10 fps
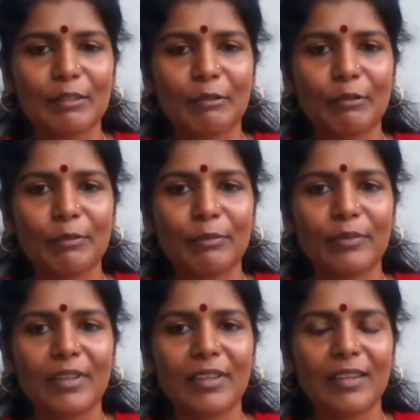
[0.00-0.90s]

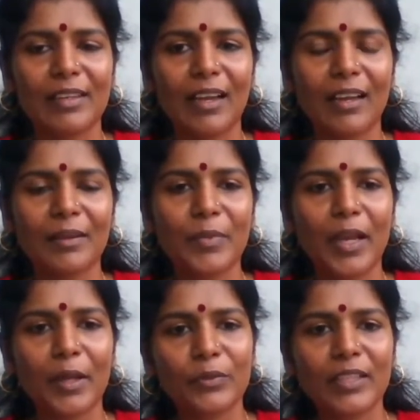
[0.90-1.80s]
So
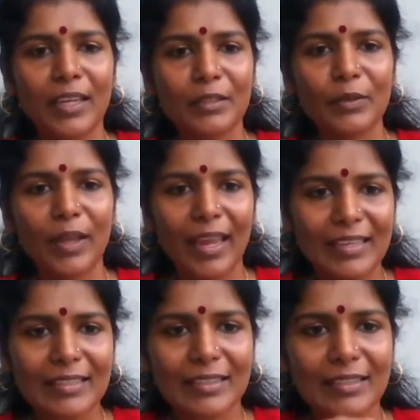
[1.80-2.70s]
I would like to
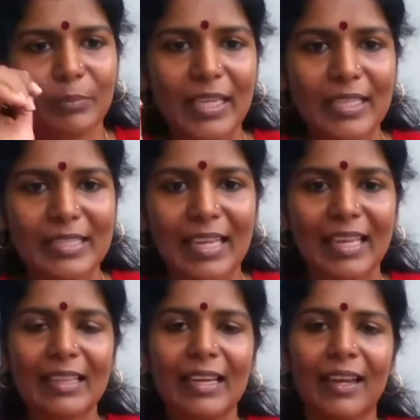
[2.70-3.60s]
end it by
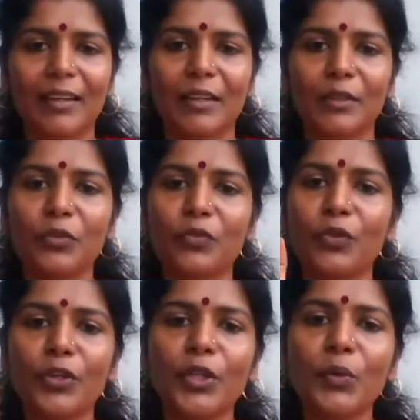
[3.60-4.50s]
saying that the
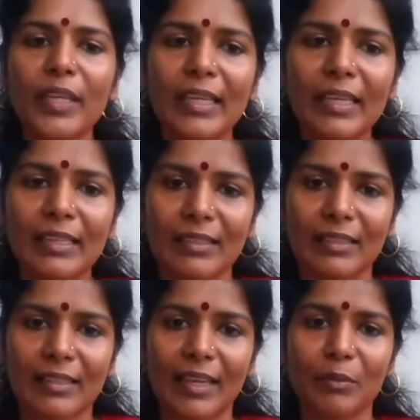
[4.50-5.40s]
food you eat
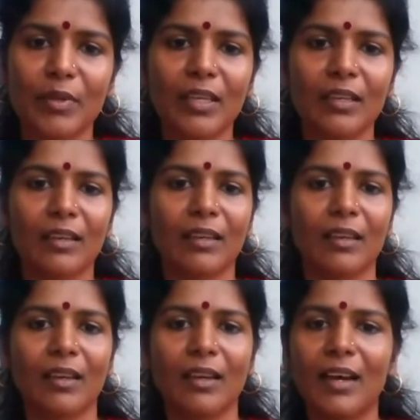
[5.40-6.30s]
can be
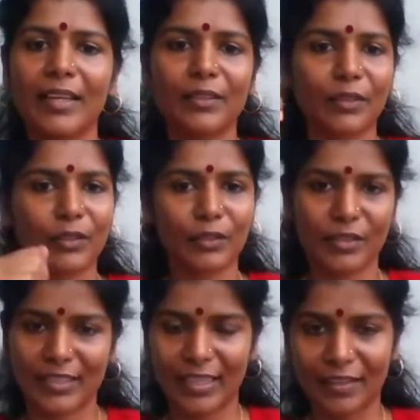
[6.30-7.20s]
either
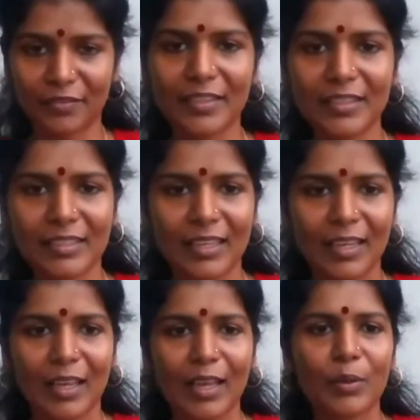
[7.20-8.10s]
the safest
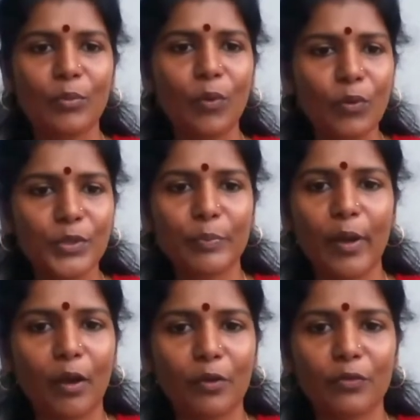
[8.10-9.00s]
and most
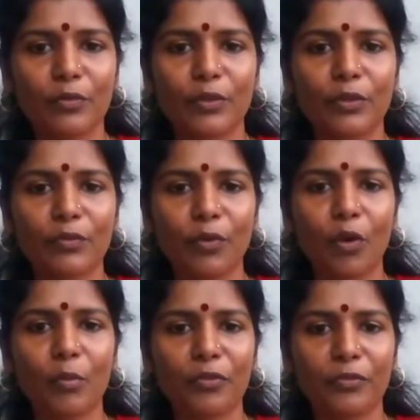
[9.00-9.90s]
powerful
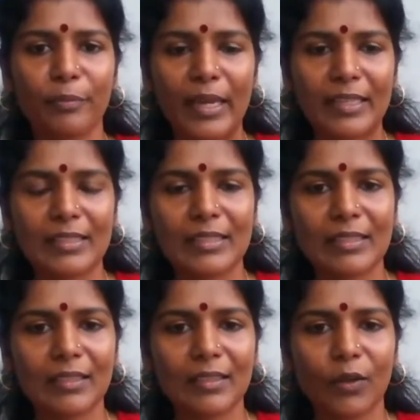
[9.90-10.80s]
form of
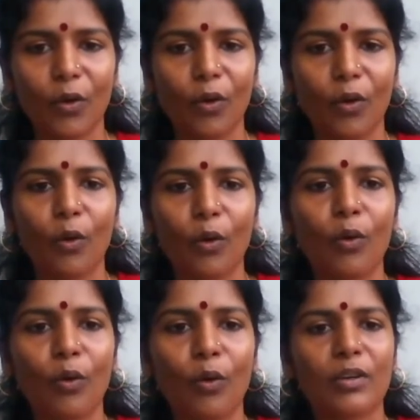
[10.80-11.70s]
medicine
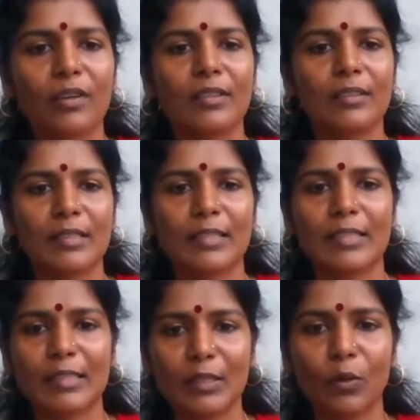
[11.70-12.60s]
or the
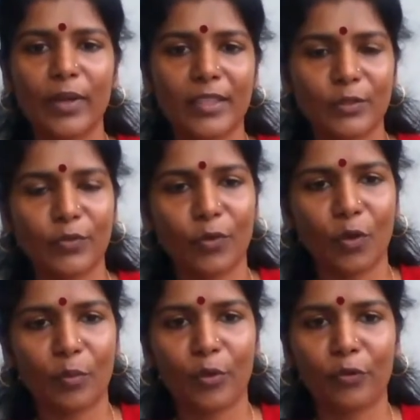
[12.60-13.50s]
slowest
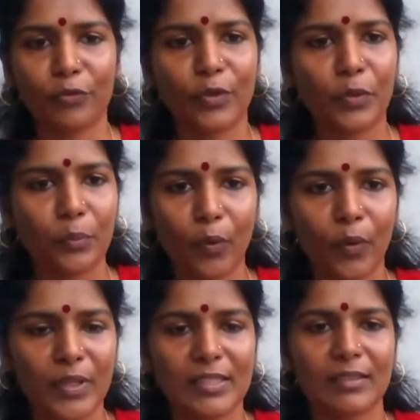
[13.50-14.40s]
form of
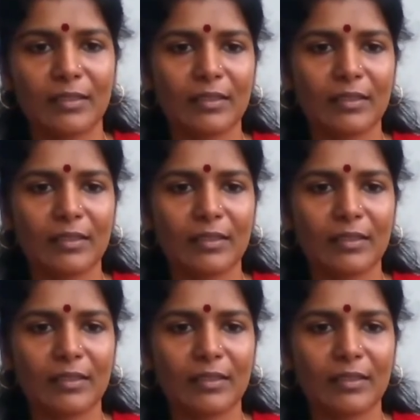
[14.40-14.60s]
poison.